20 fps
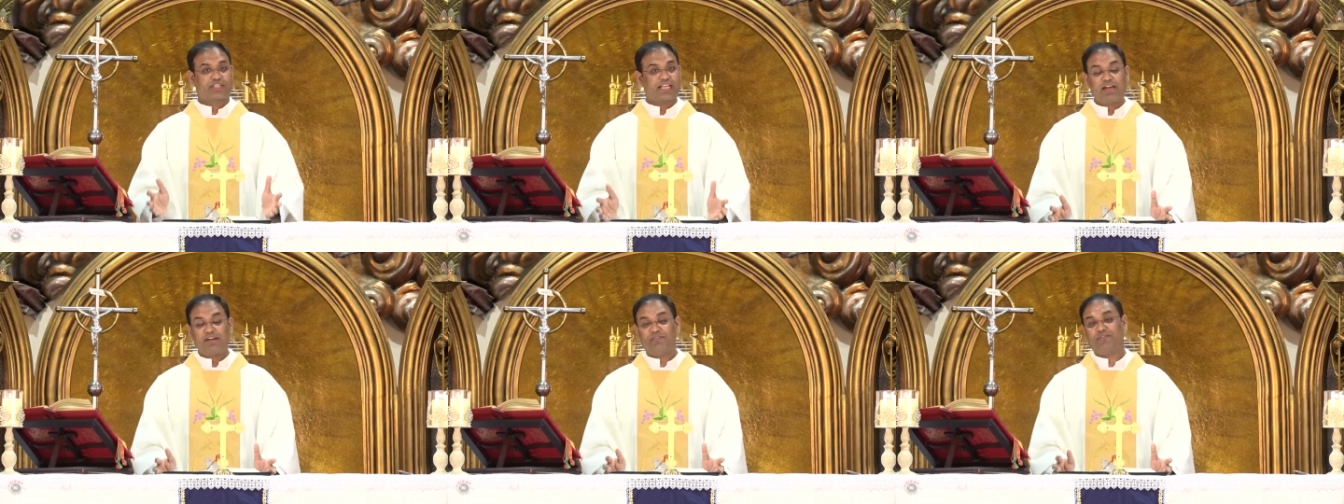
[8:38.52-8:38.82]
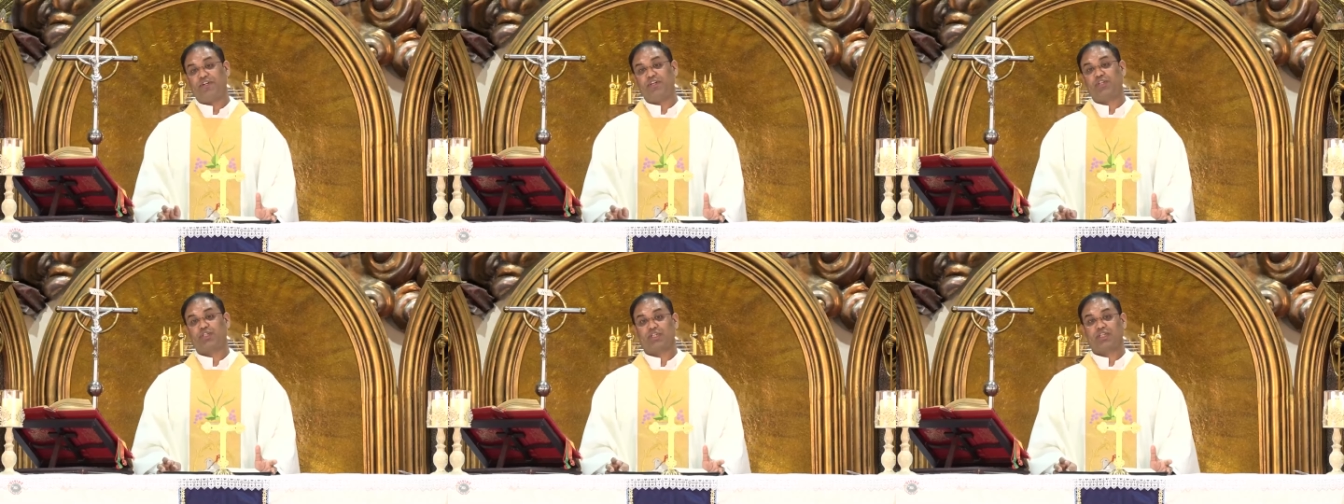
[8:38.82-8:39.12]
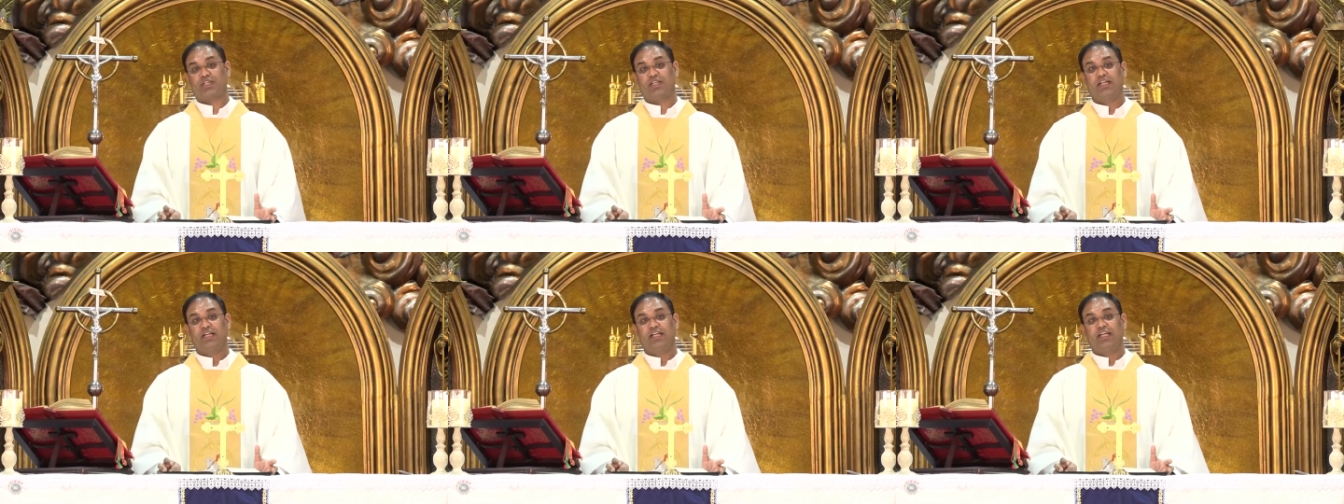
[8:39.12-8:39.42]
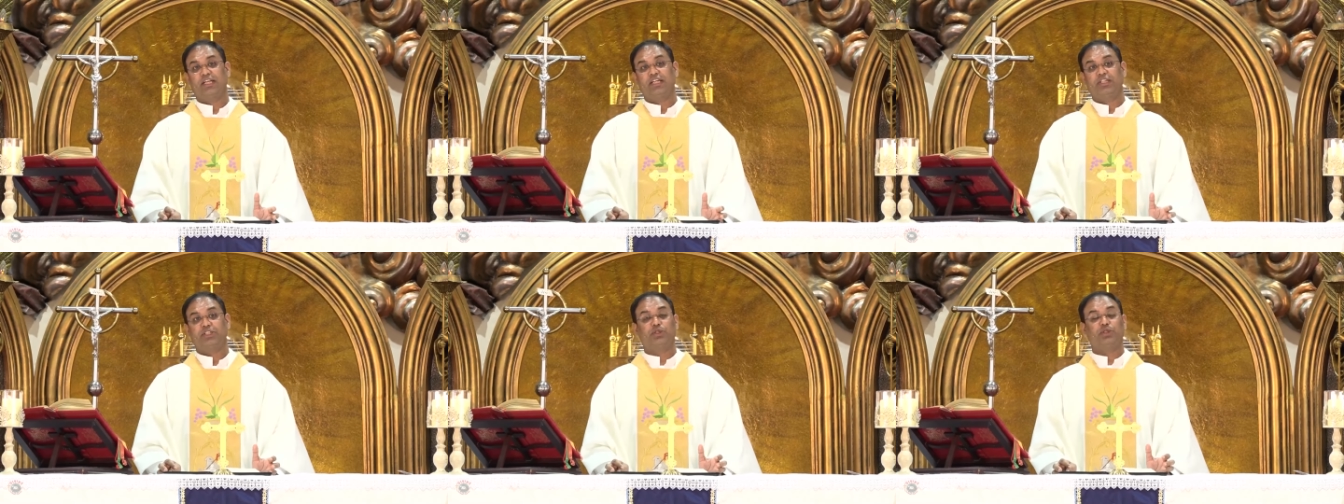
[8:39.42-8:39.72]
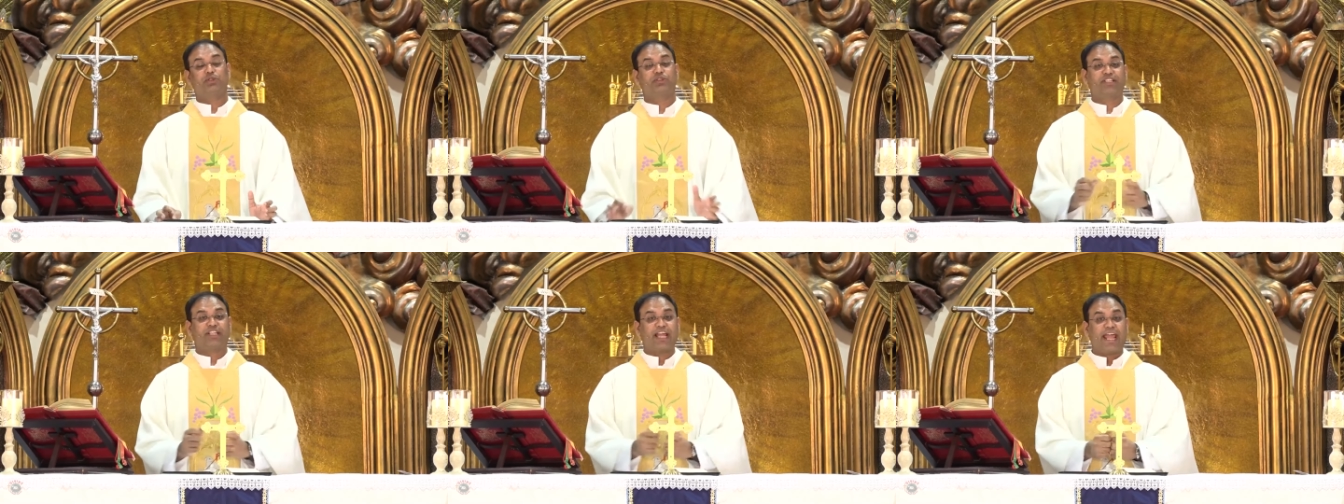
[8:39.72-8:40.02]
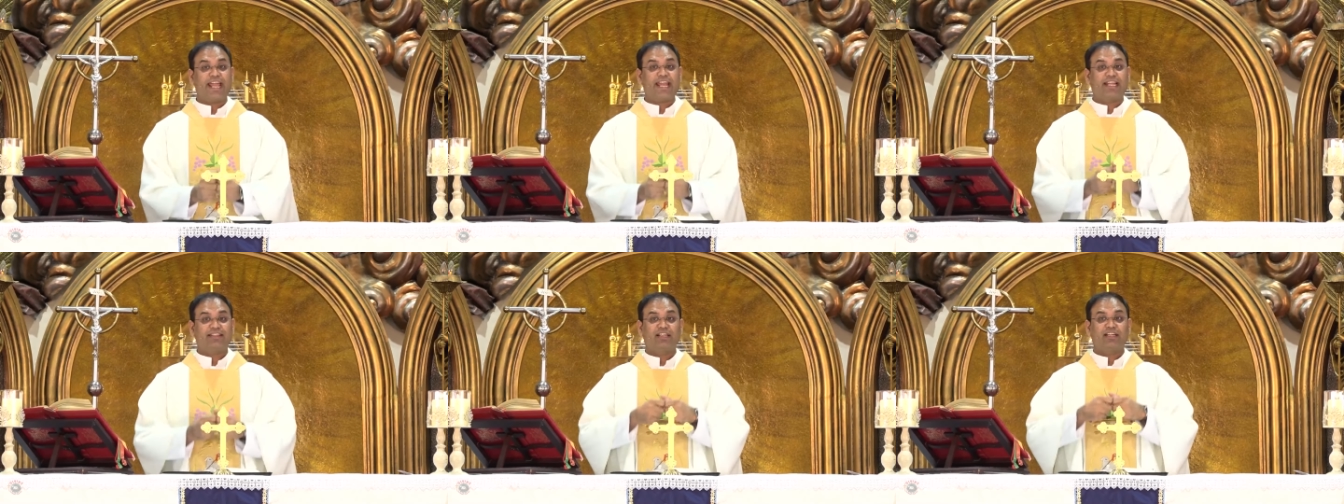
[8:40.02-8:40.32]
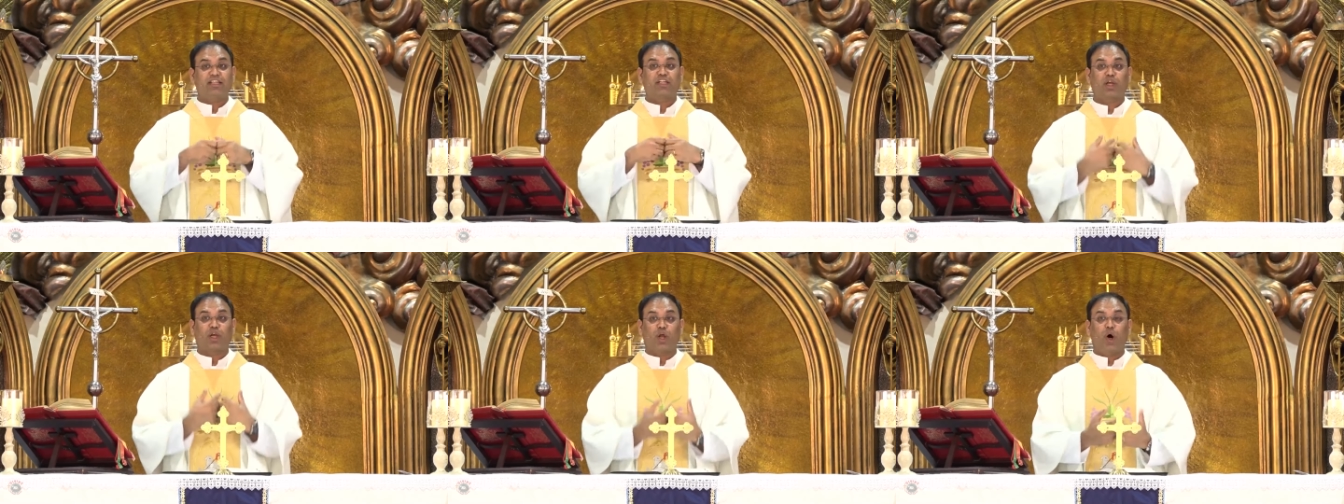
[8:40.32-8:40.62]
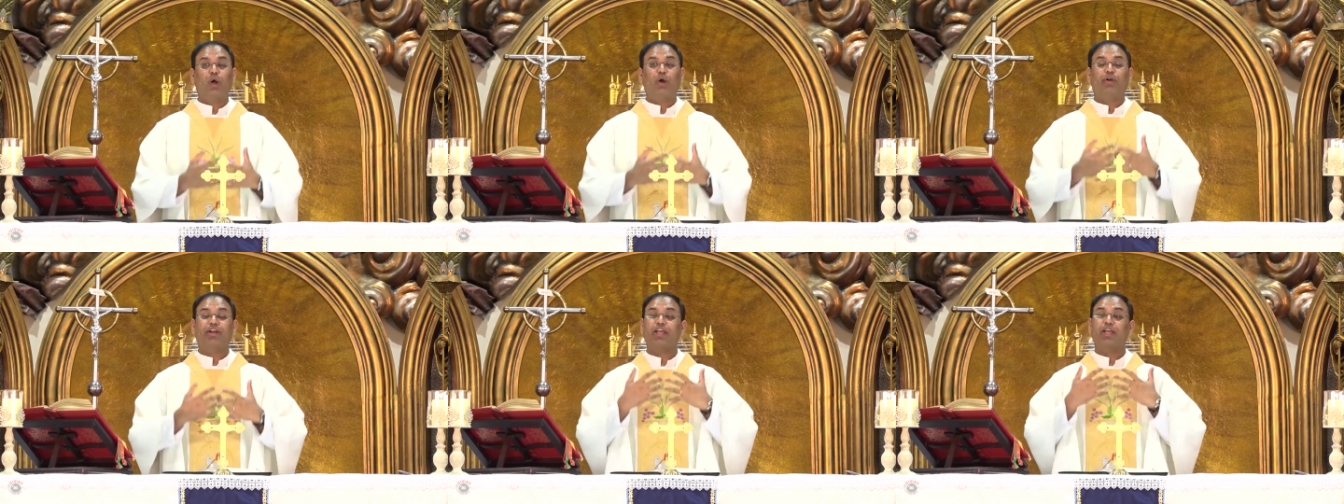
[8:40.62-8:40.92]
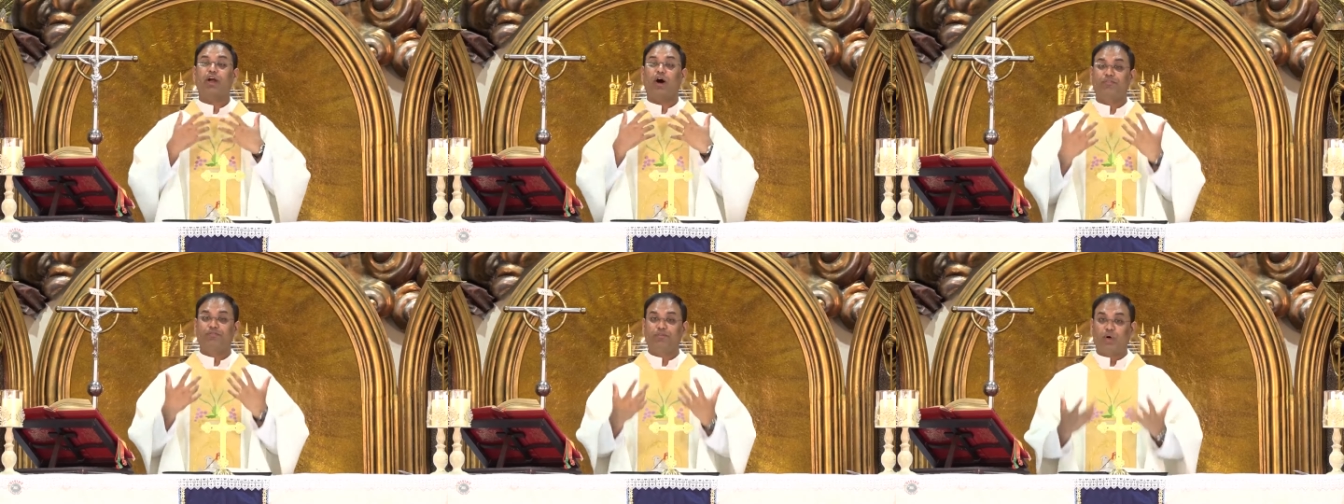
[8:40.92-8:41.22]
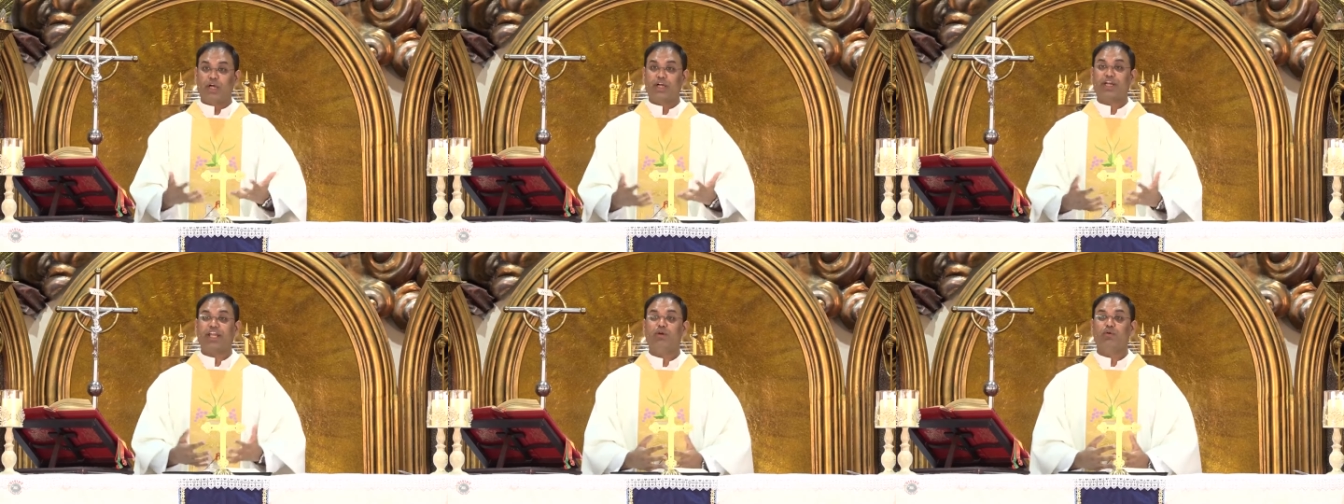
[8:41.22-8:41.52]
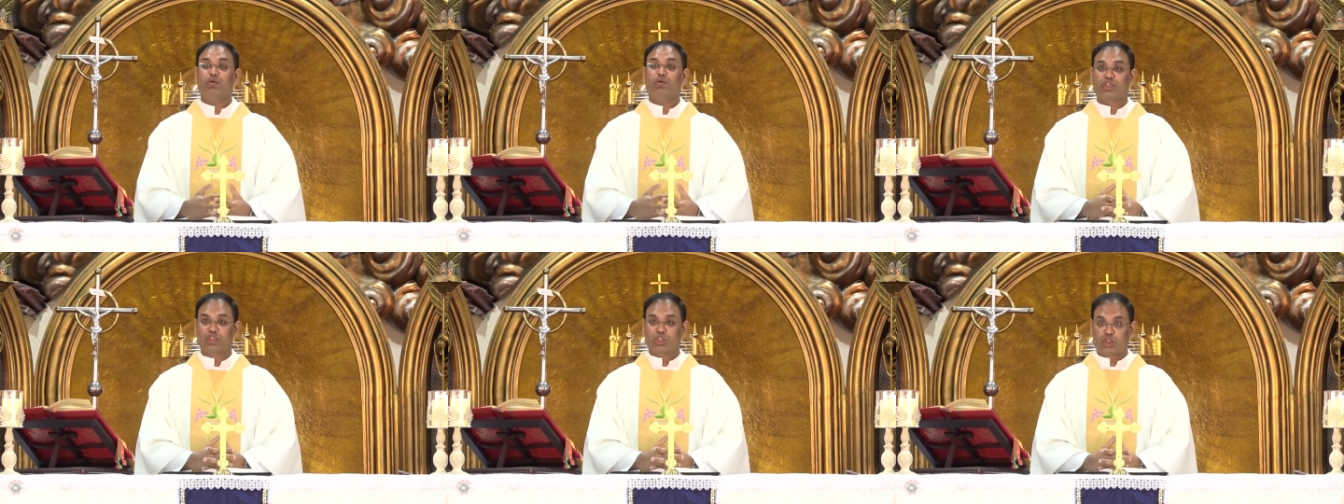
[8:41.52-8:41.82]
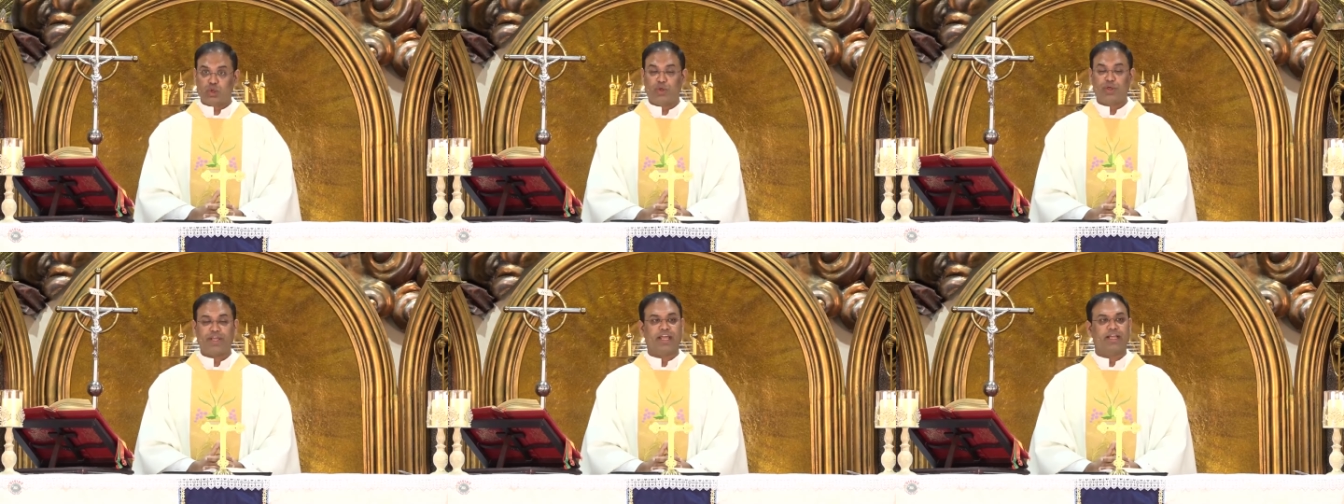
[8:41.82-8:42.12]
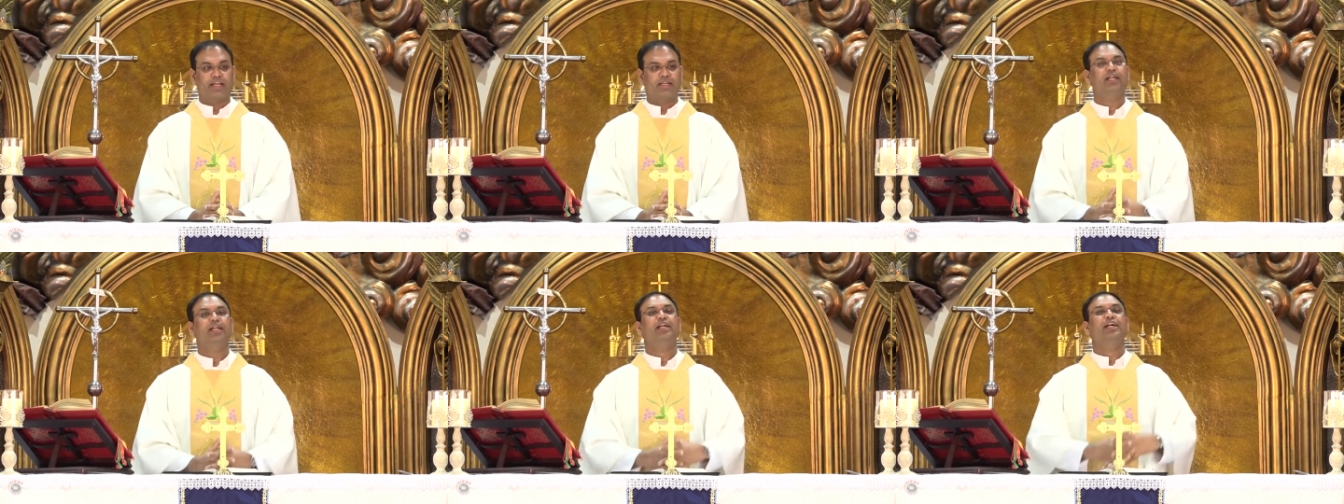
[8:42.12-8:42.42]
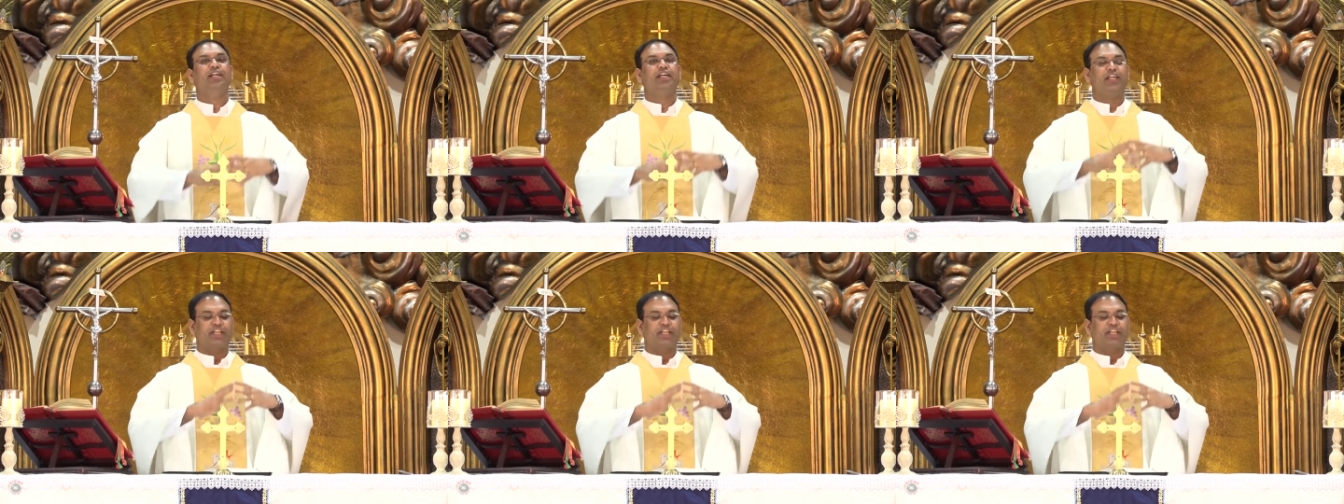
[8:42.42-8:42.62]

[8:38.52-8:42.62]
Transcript: selfish to take the glory of what he was doing,